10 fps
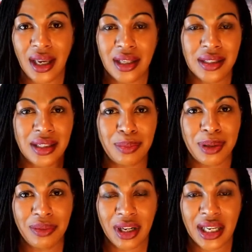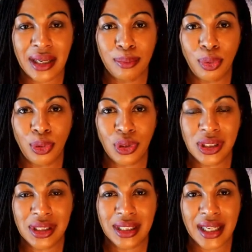it's going to be really
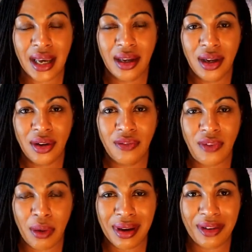important to get very,